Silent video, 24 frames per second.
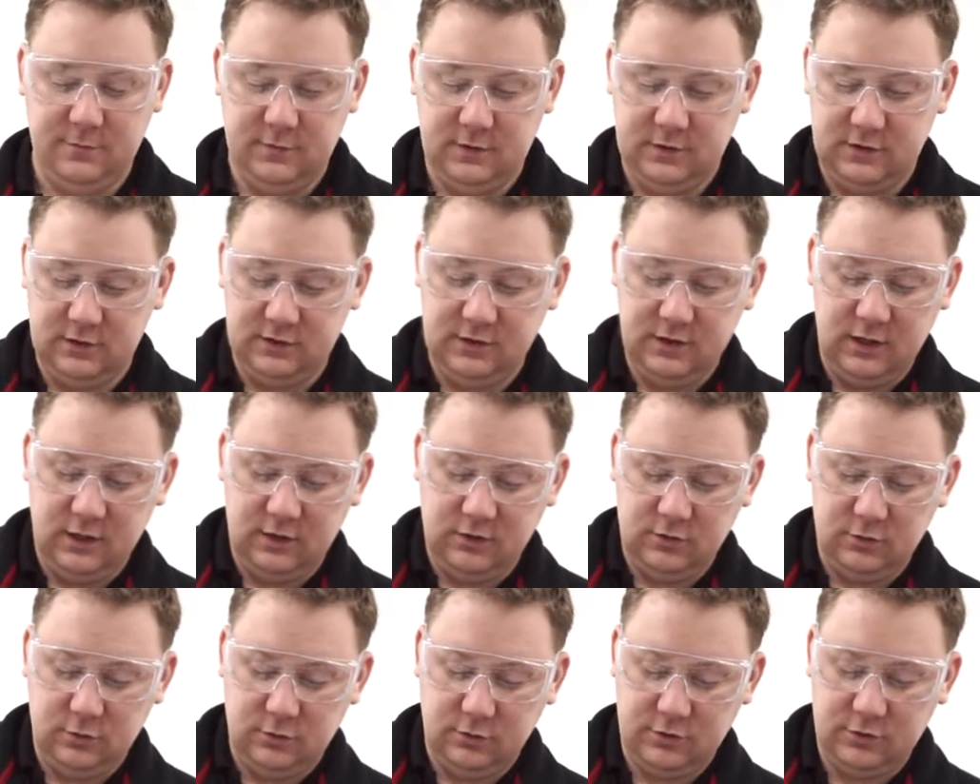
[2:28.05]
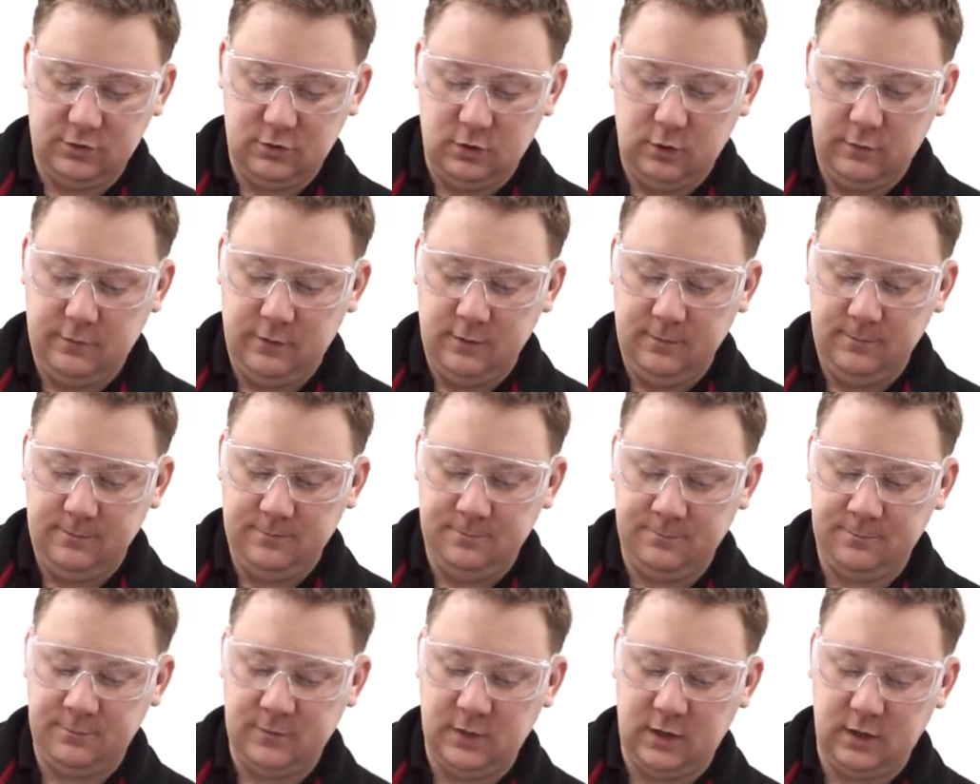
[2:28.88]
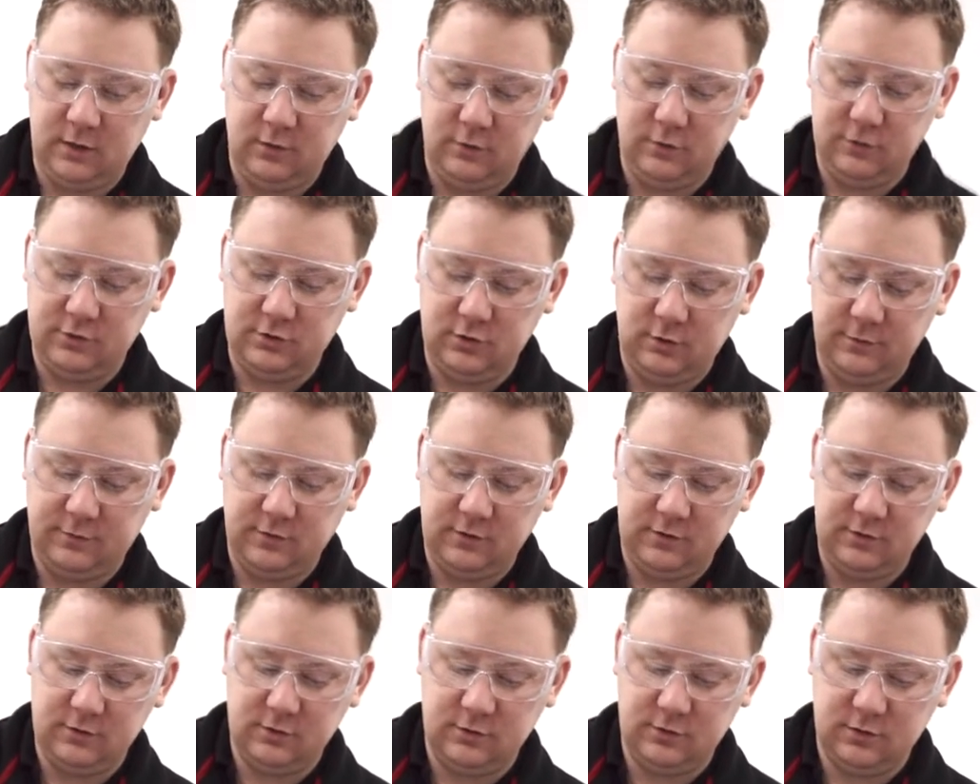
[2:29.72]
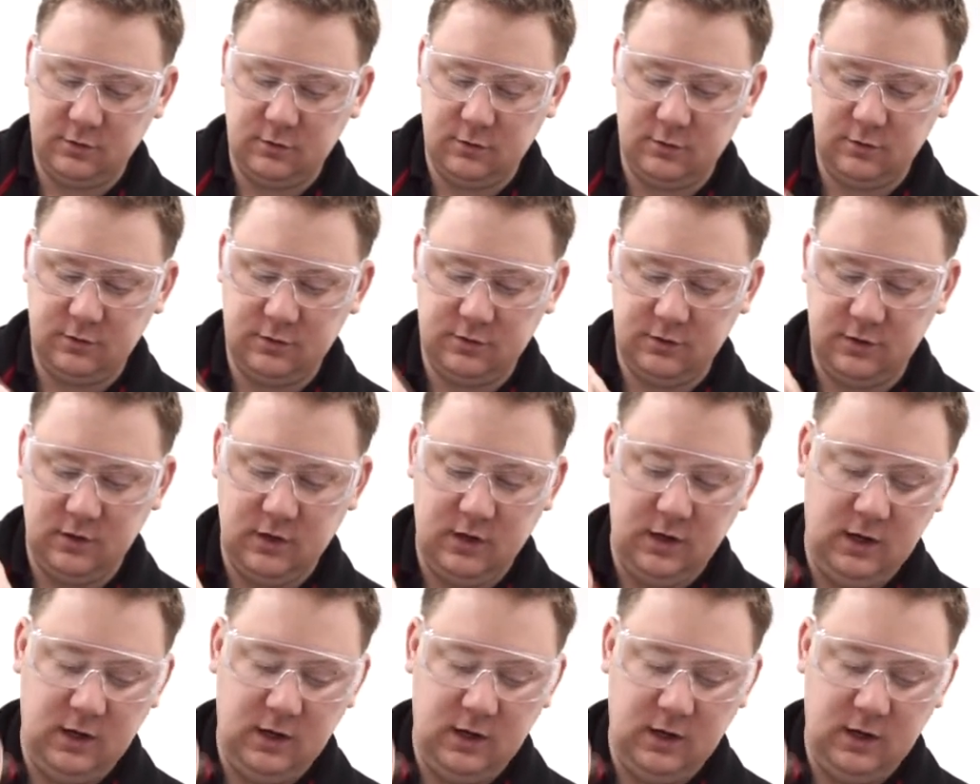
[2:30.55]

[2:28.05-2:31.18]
So take your Torx driver and loosen off the two screws.